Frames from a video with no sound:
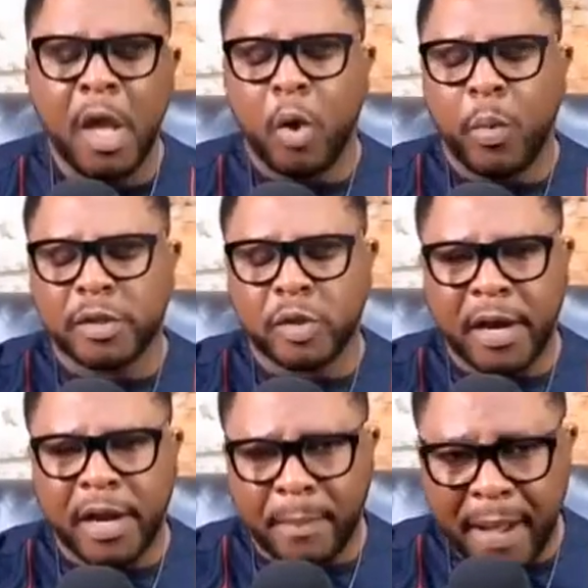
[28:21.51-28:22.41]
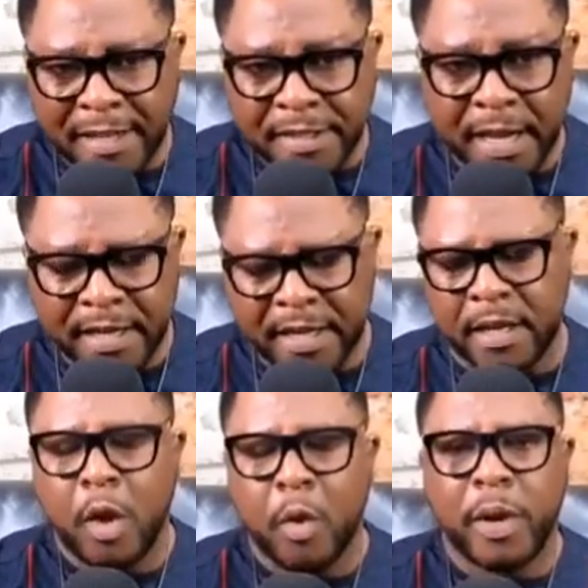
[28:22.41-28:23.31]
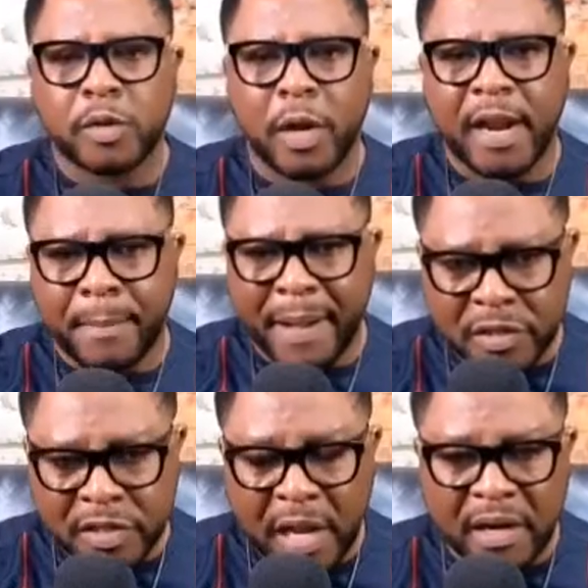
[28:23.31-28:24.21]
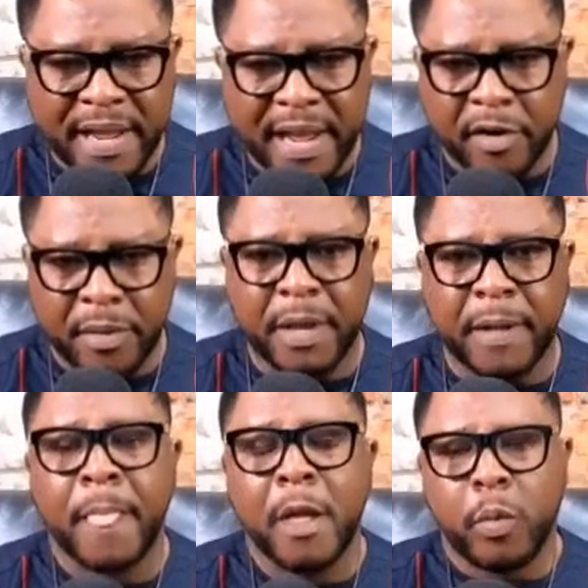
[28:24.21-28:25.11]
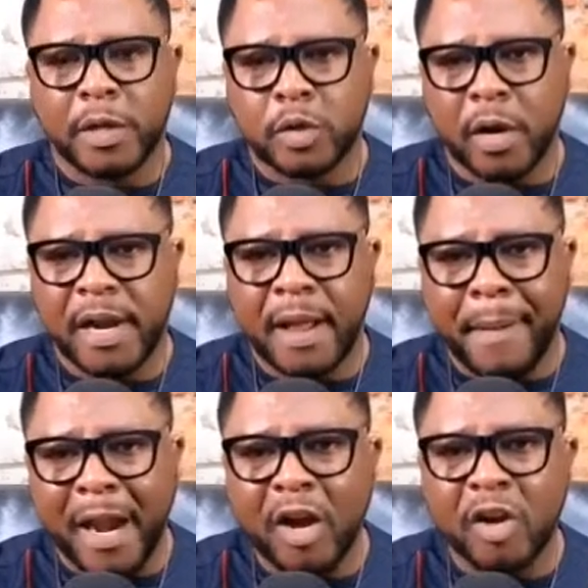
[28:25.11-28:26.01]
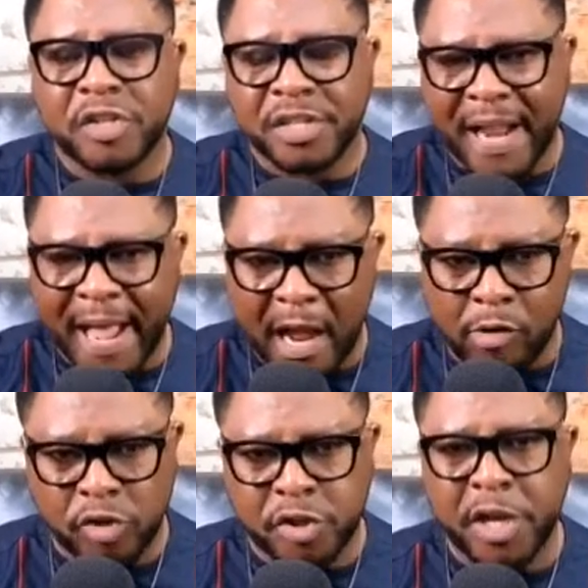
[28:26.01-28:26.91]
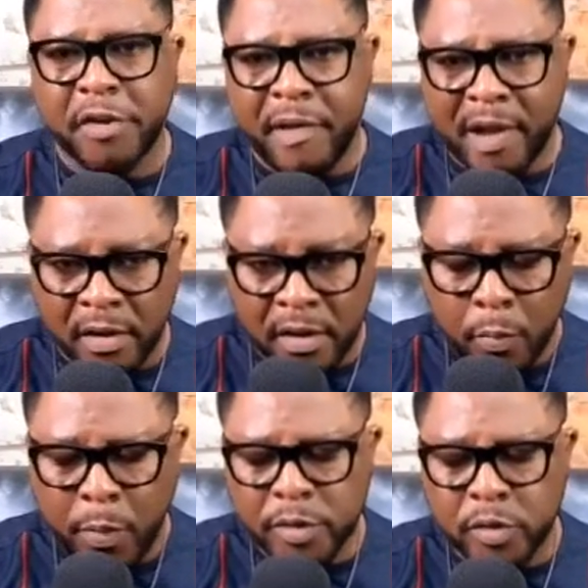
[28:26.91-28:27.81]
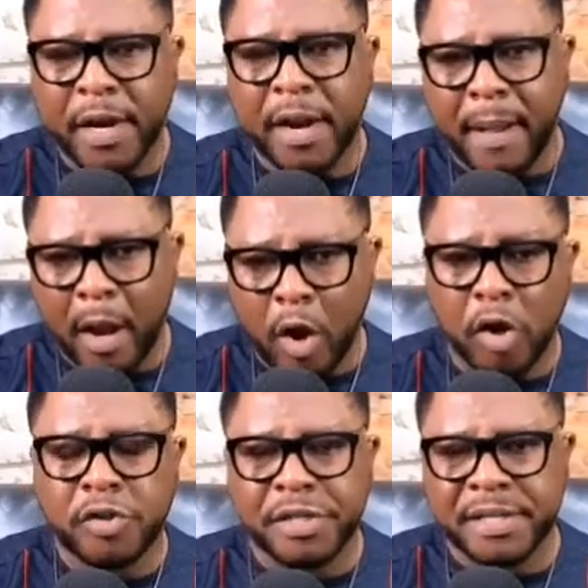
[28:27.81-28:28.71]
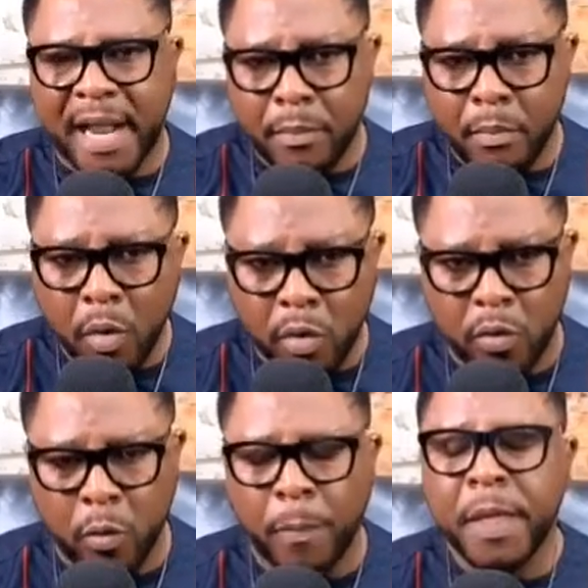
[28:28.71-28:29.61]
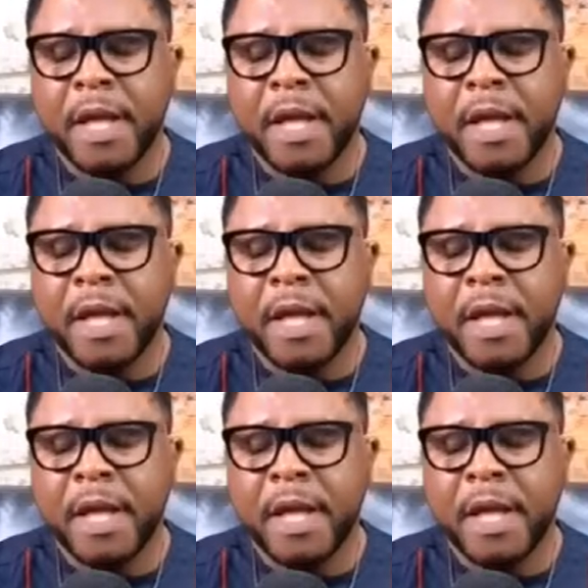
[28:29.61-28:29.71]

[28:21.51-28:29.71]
We are talking about Turkey. We are talking about Saudi Arabia. We are talking about countries like Algeria. We are talking about countries like Morocco.